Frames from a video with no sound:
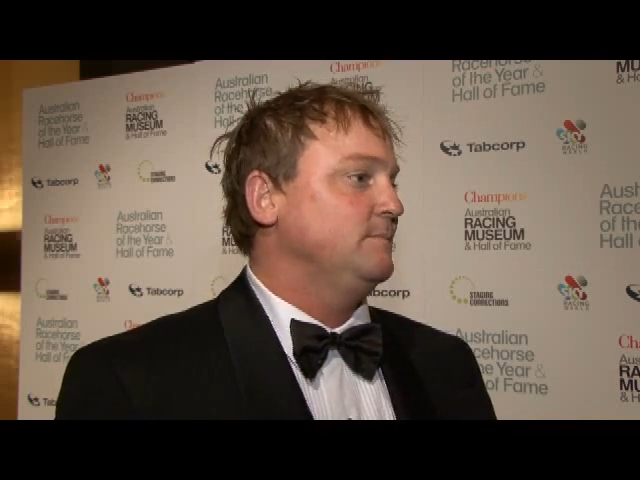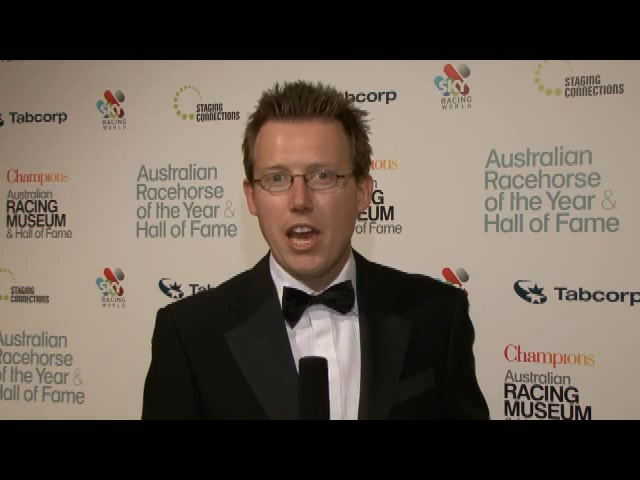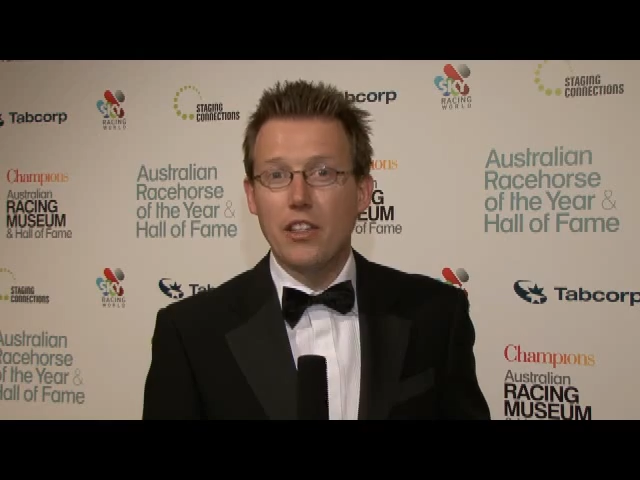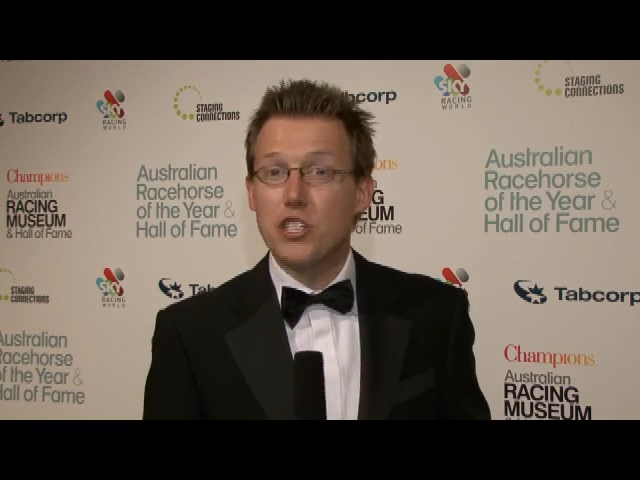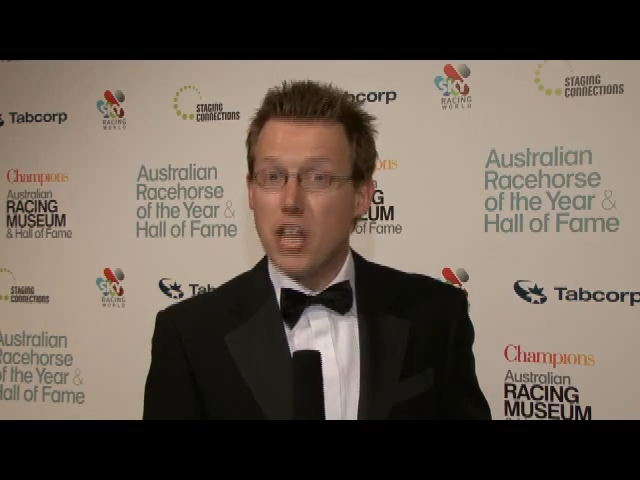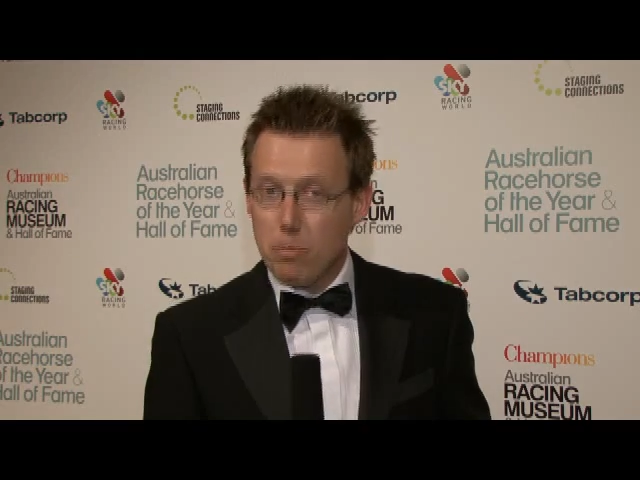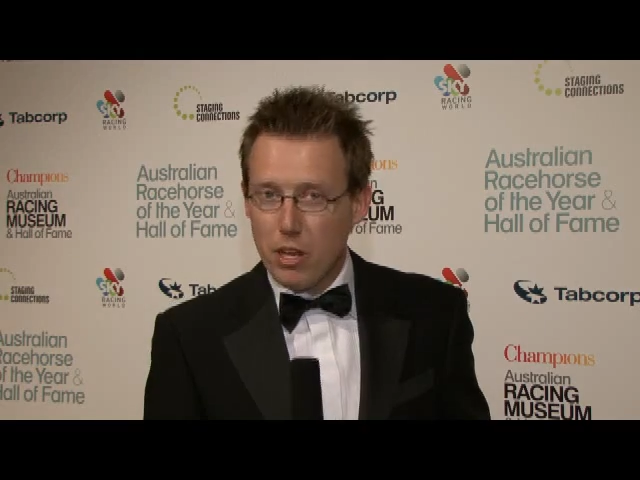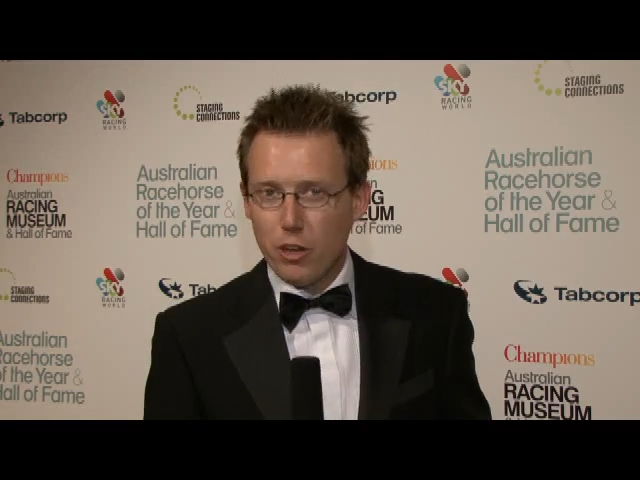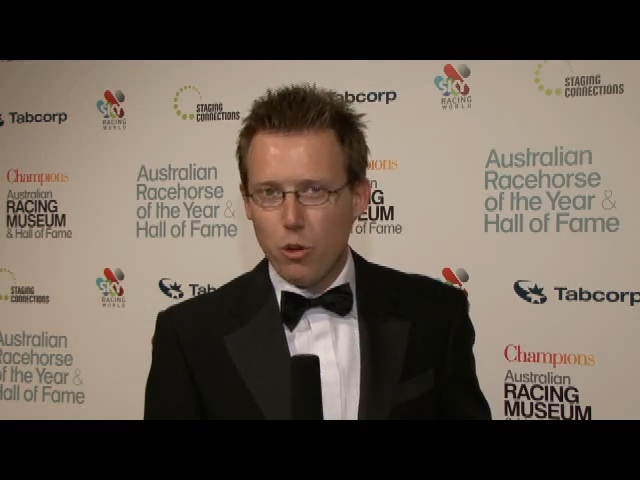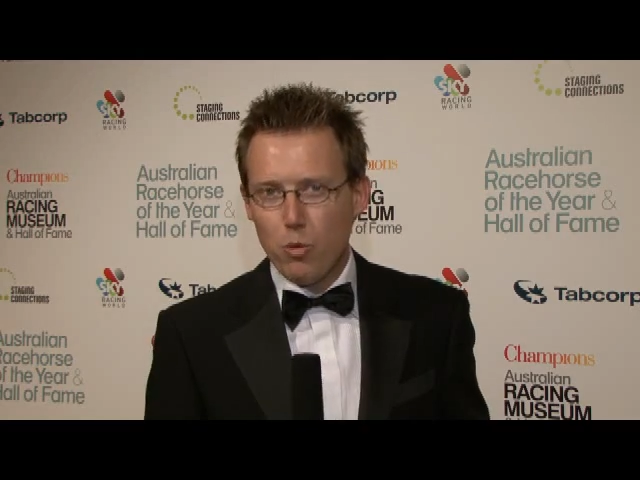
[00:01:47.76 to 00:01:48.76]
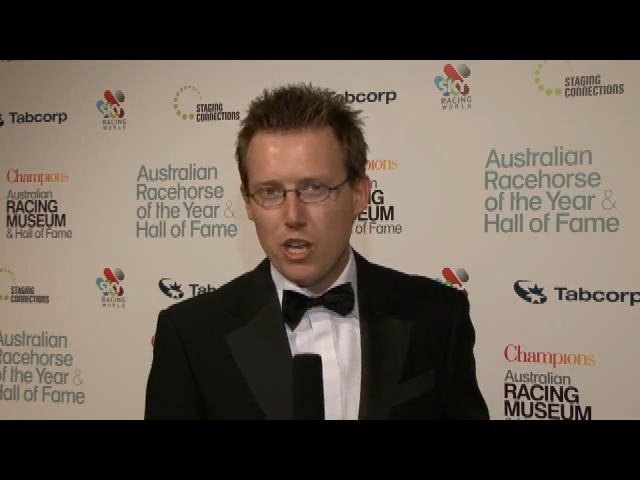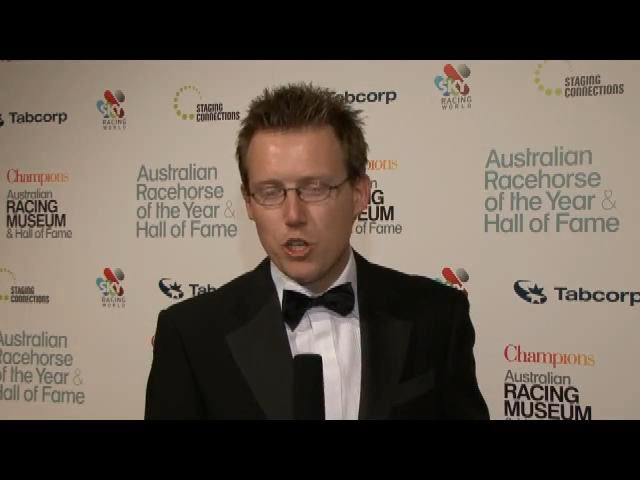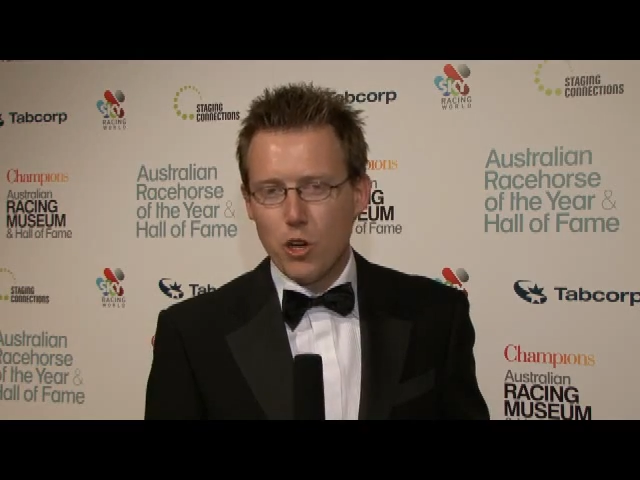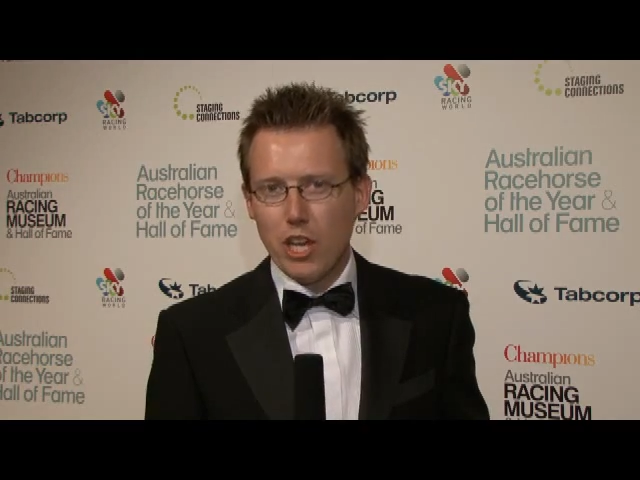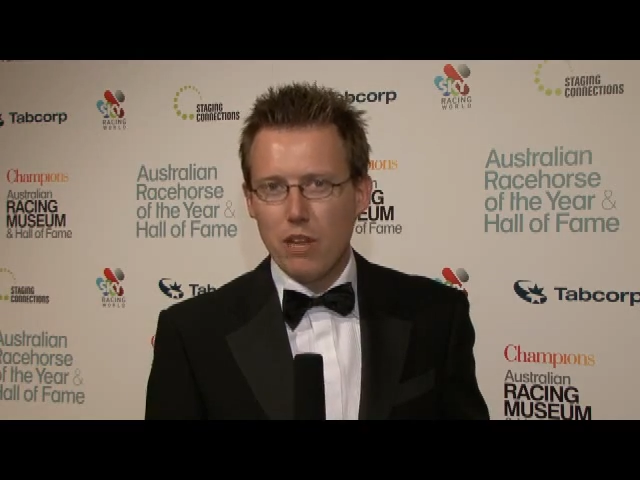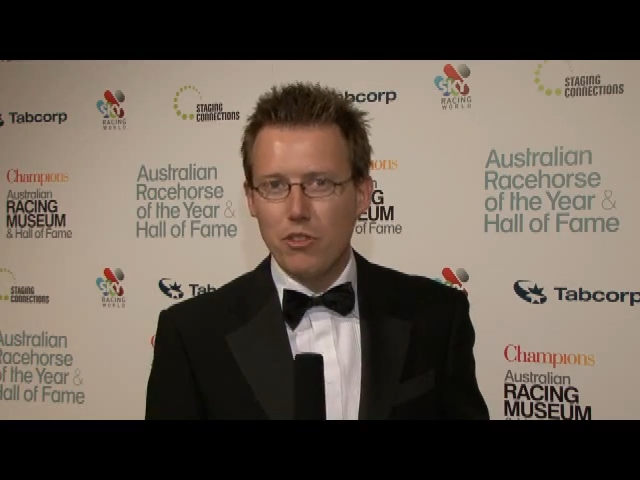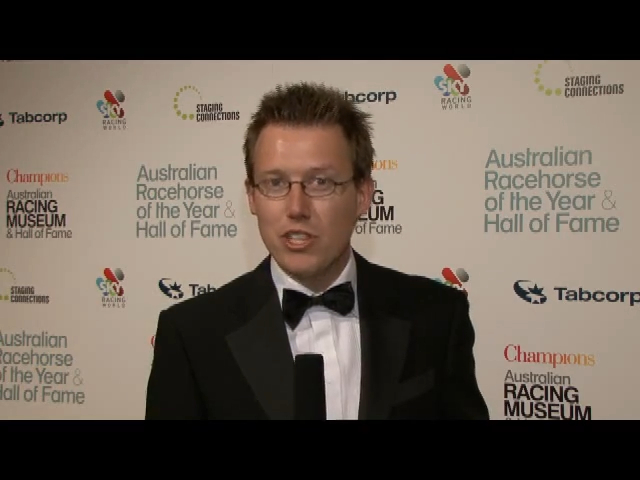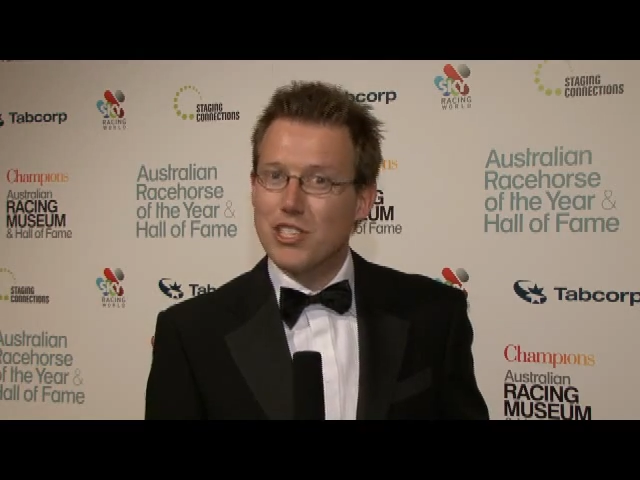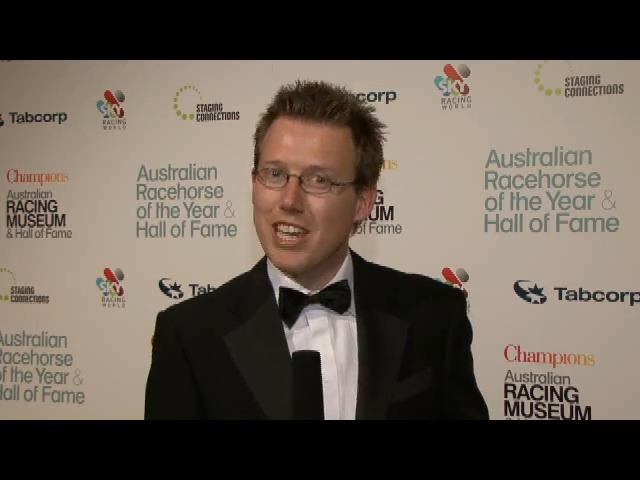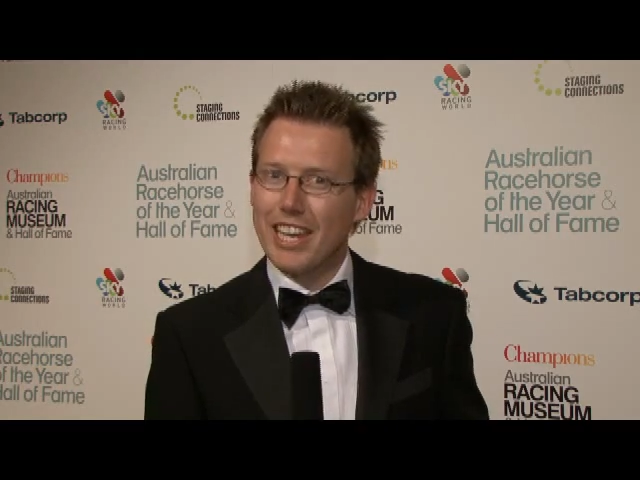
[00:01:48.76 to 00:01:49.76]
And the champion Group 1 jockey for
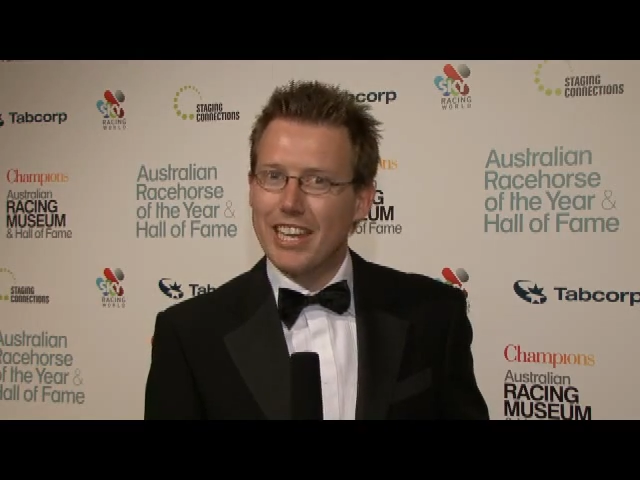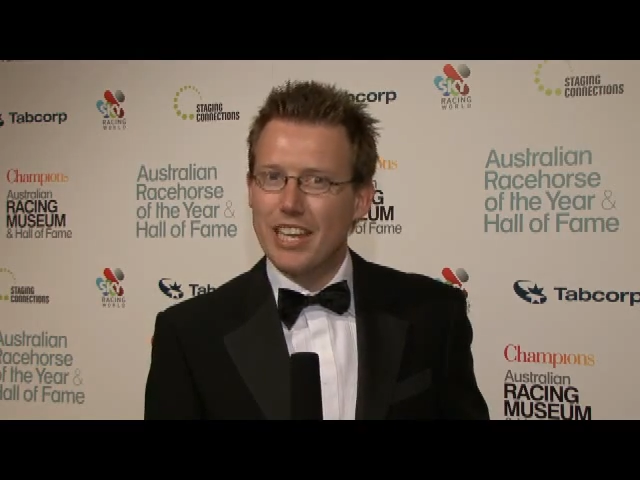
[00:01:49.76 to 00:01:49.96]
the second